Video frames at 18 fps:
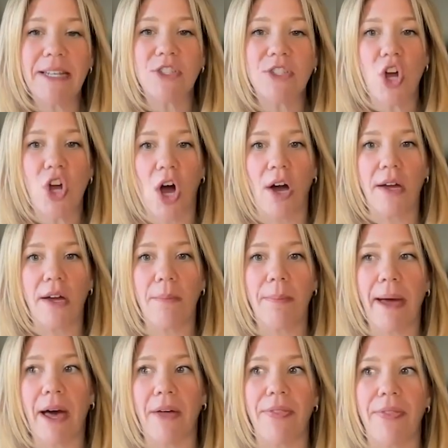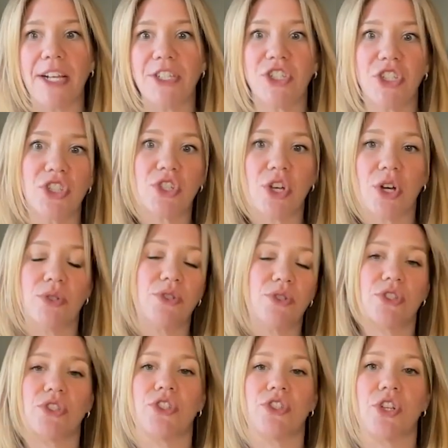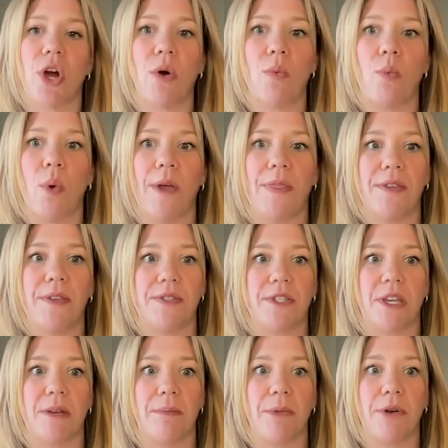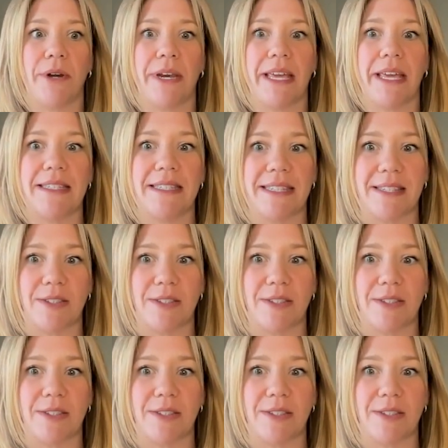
Talk about that. Just goes to show what this community is.